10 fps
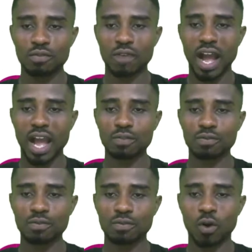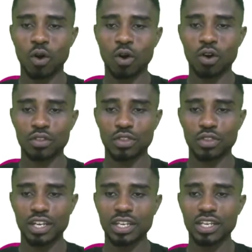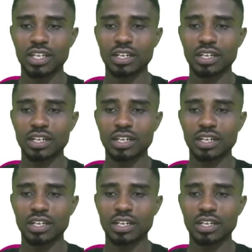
5, 4, 3,